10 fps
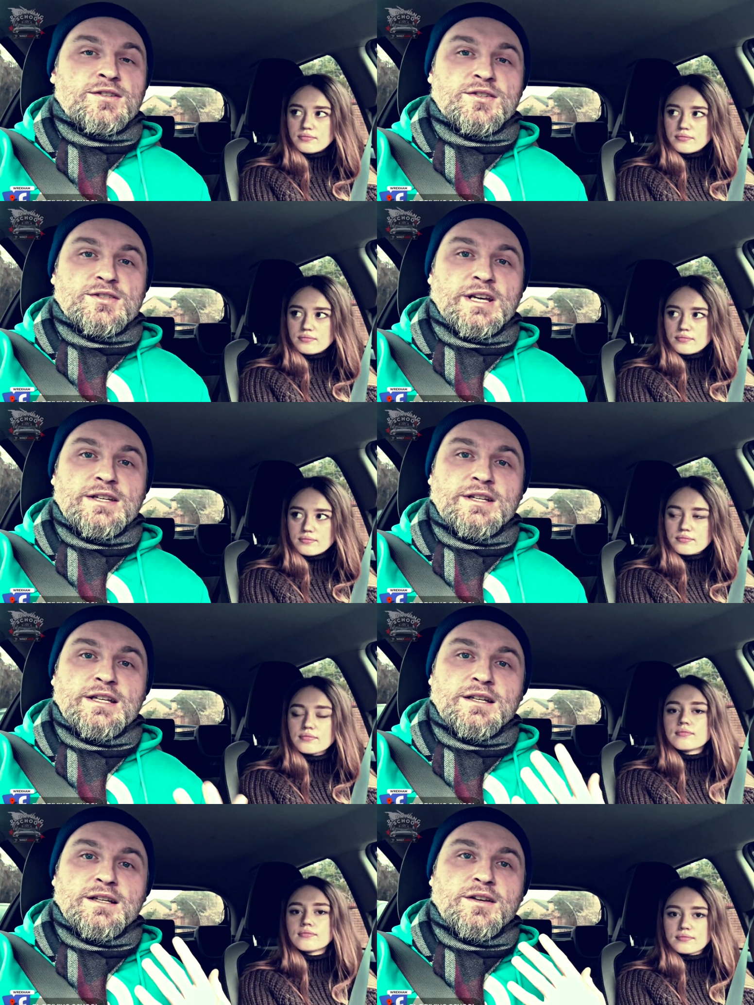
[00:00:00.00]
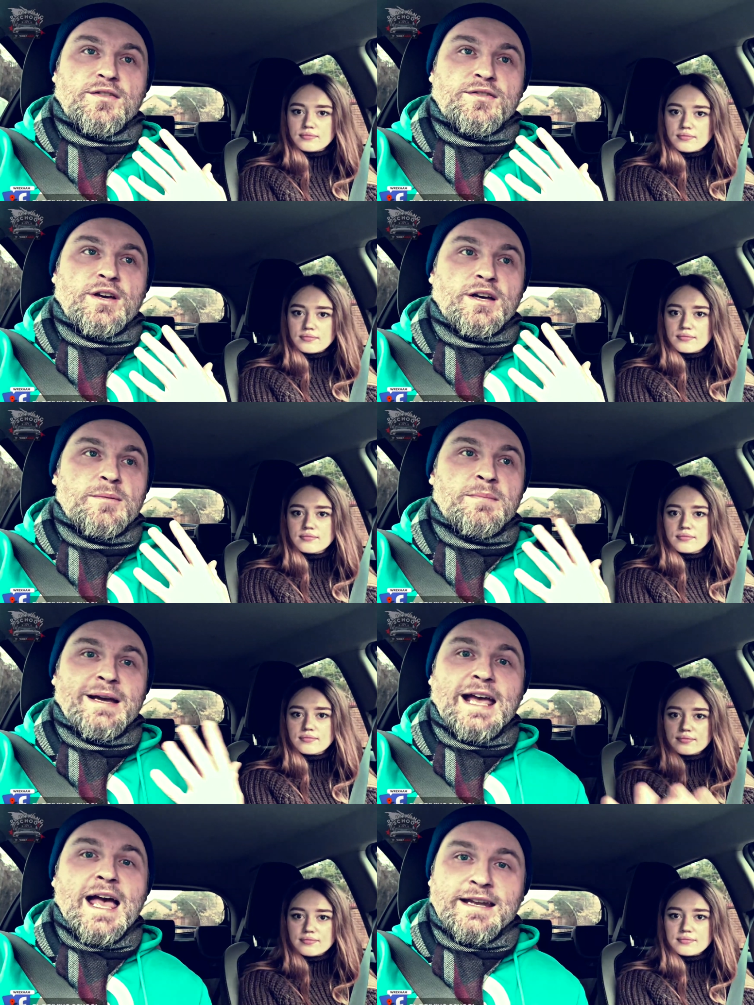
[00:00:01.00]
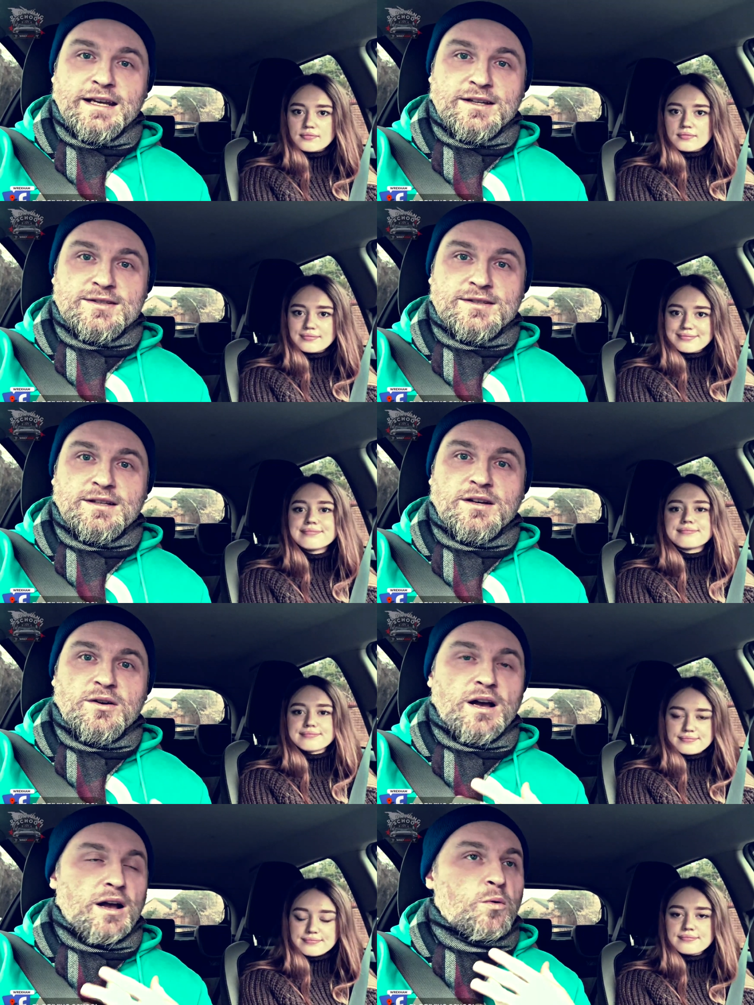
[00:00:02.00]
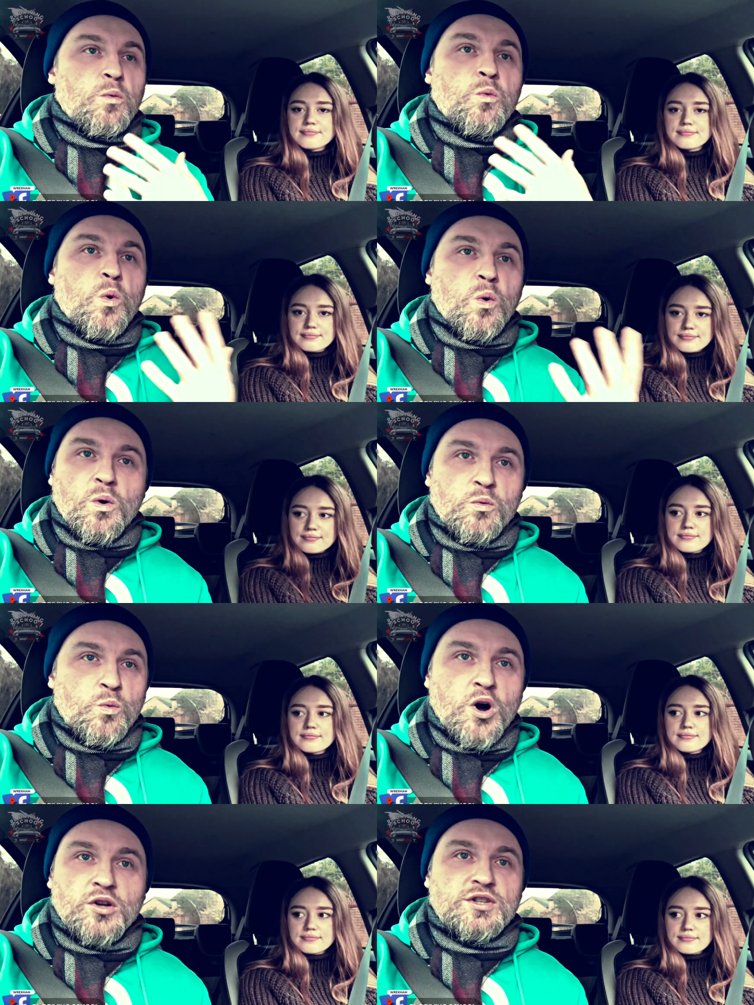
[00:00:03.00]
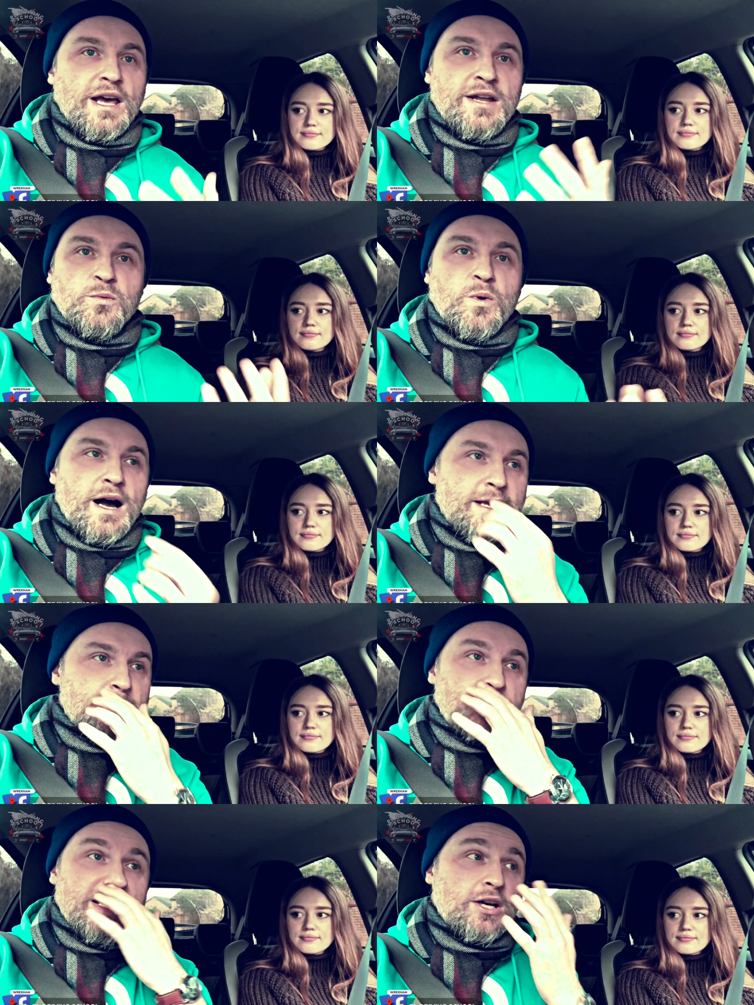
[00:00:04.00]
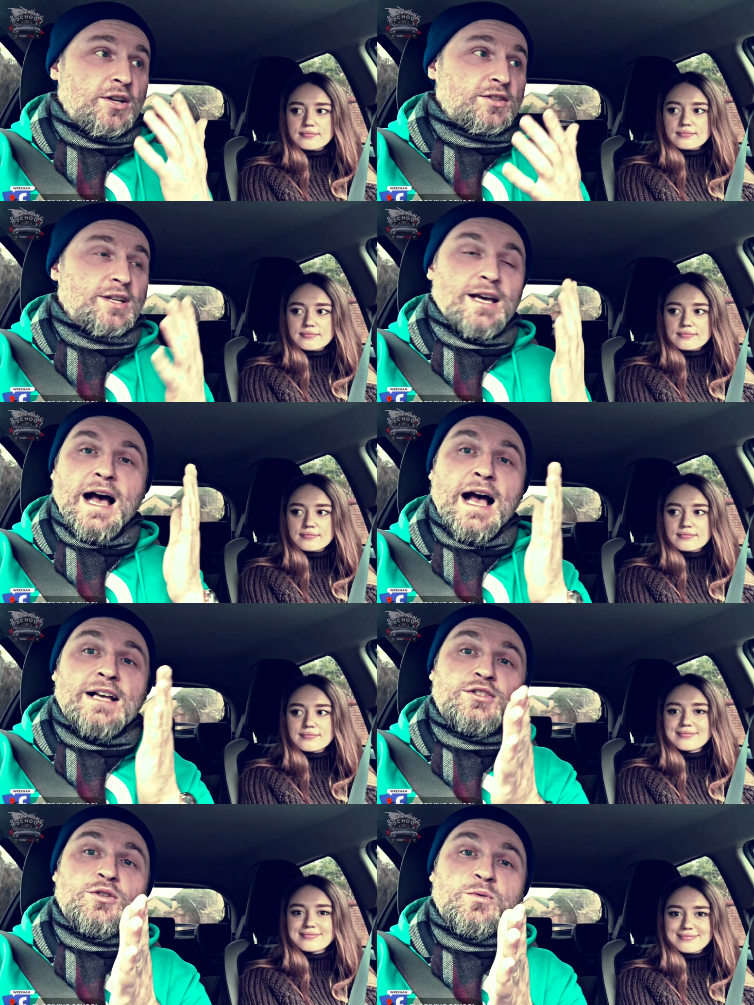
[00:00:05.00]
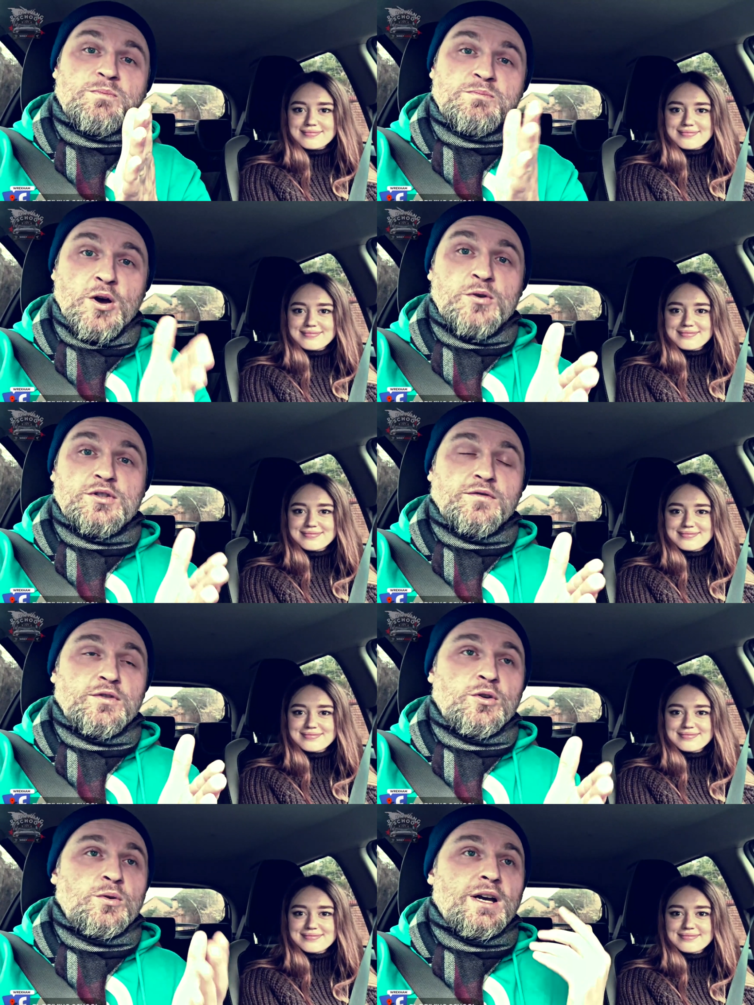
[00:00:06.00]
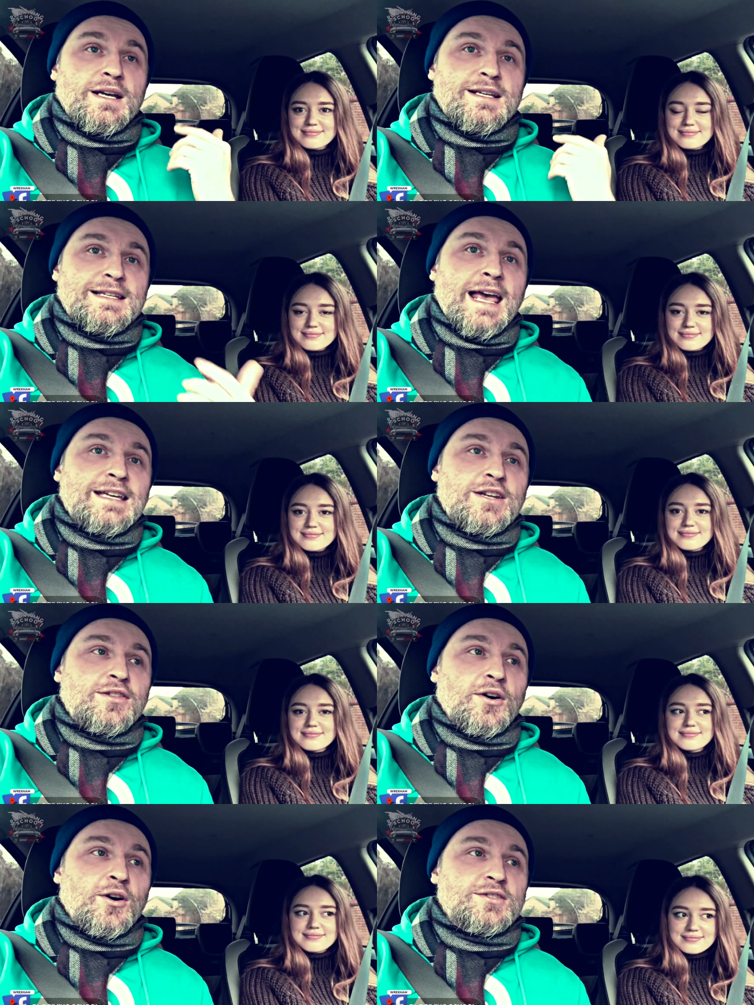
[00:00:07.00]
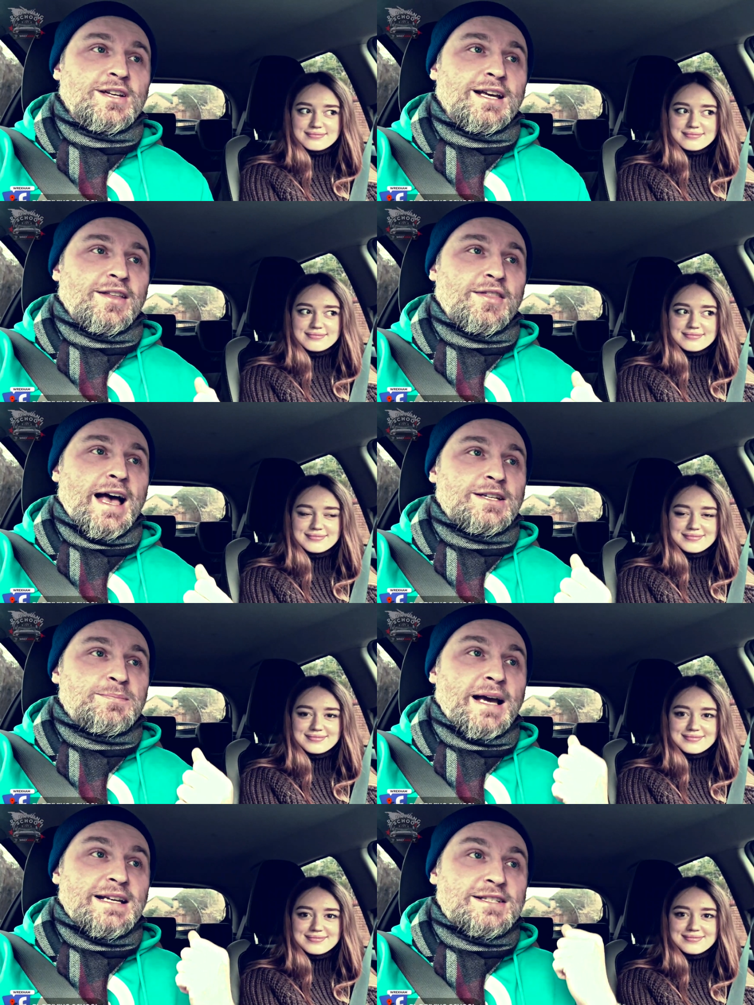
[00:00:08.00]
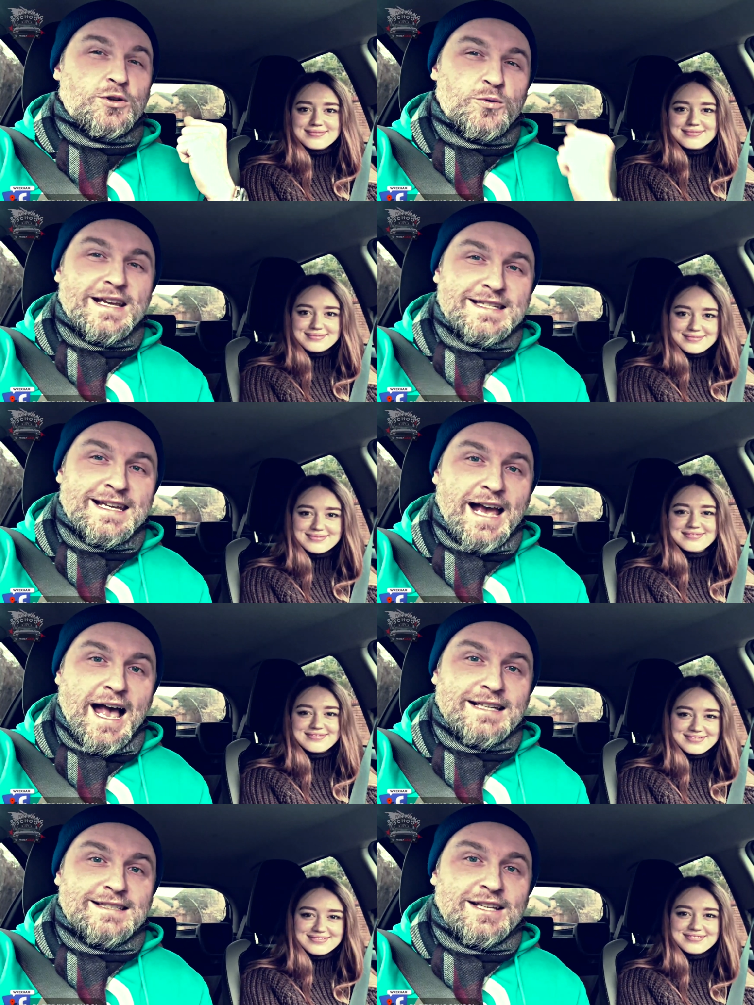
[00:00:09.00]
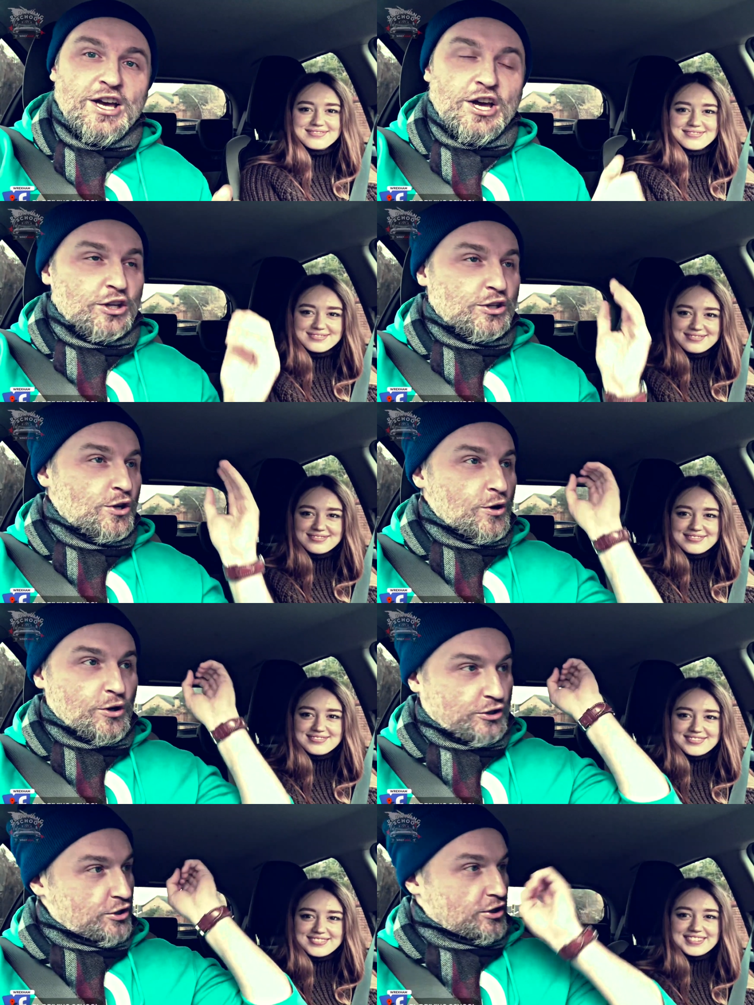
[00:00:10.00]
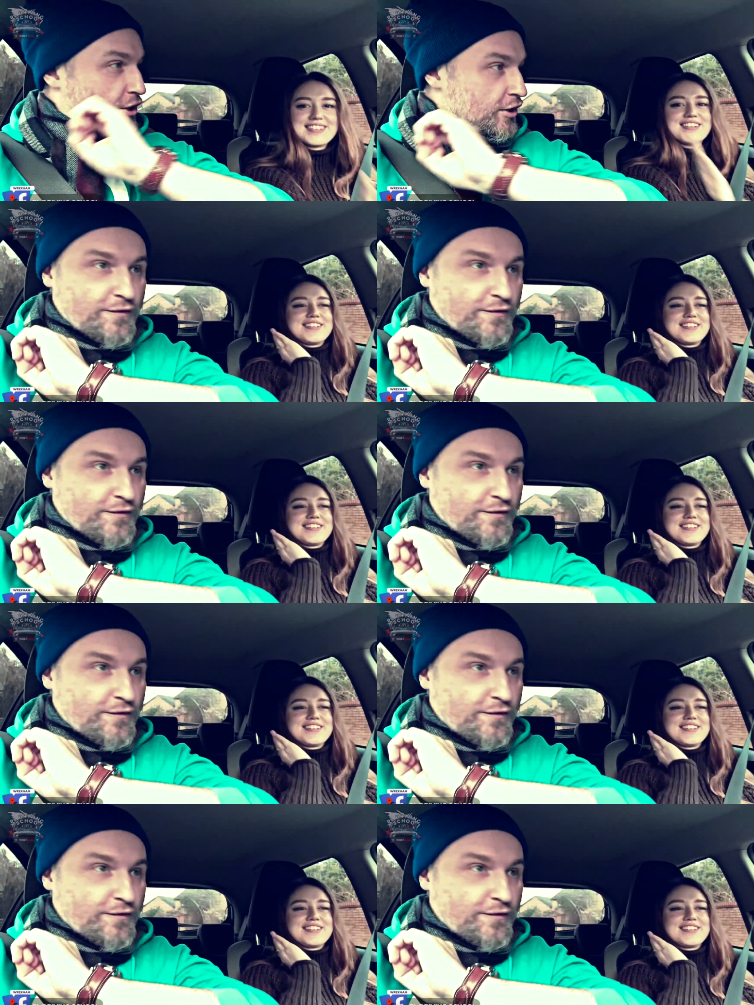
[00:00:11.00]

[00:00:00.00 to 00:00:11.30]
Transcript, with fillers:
Speaker 1: to Sadie the mechanics, what and why. Because as you, most of you, Sadie thought that by squeezing gas, you're just gonna